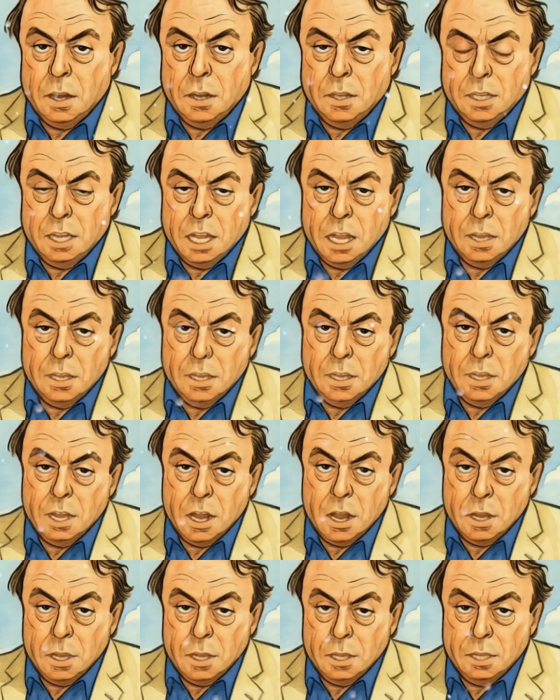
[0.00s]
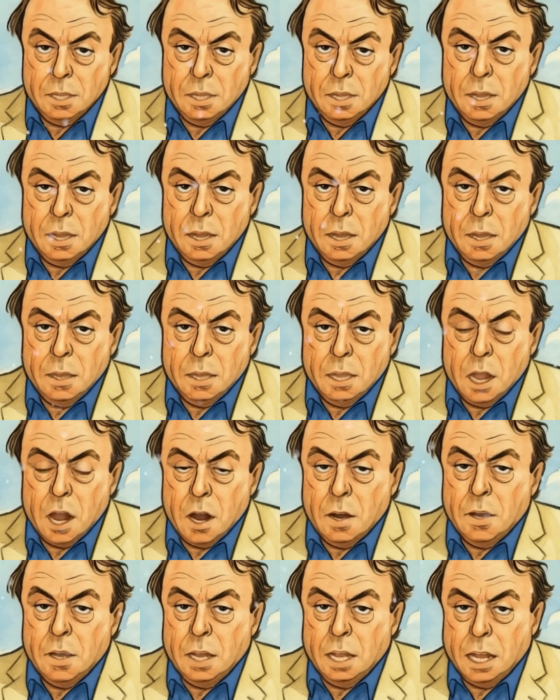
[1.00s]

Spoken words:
Senator Douglas, the only